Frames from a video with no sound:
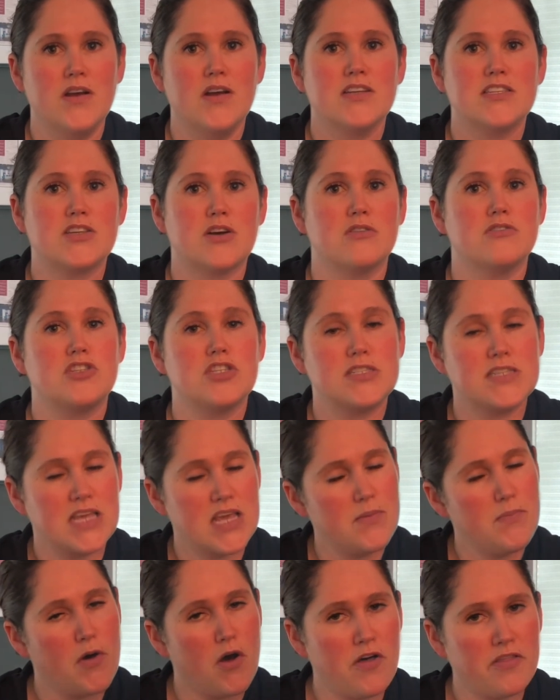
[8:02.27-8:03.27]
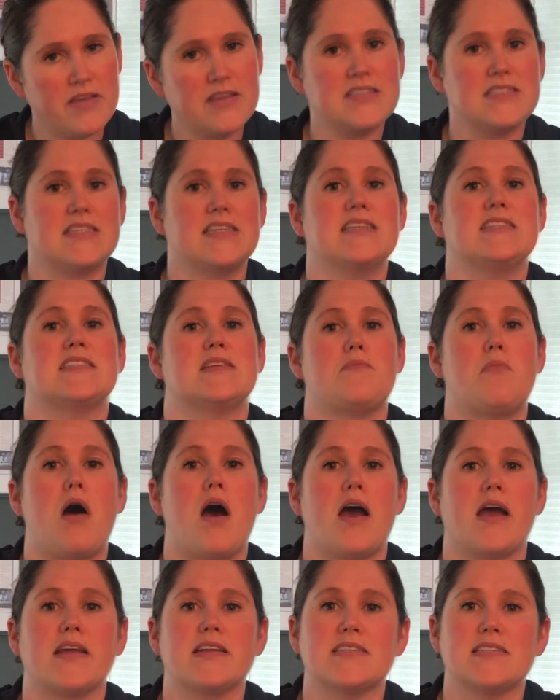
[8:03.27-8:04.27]
So just keep all these things in
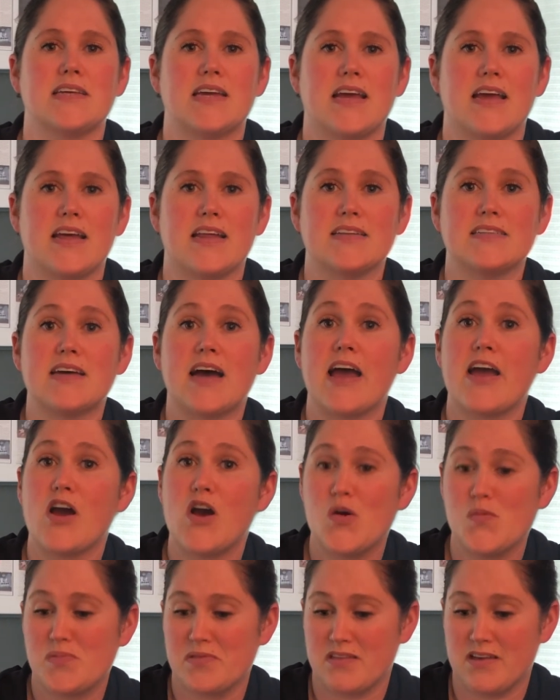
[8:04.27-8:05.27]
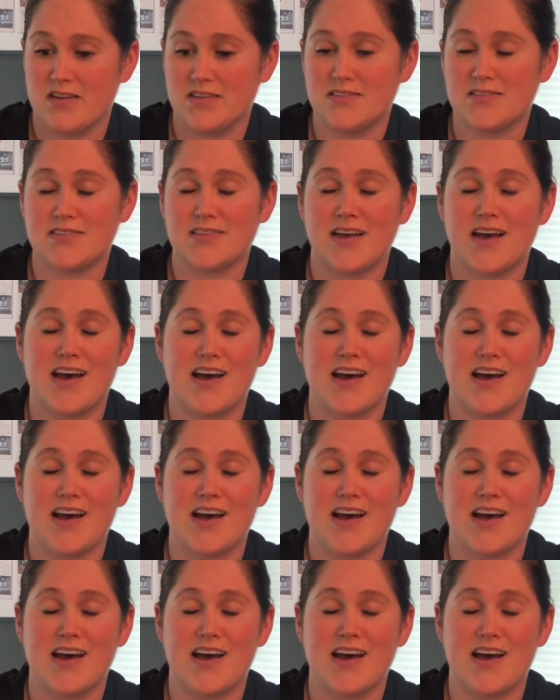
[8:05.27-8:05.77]
mind, and I hope this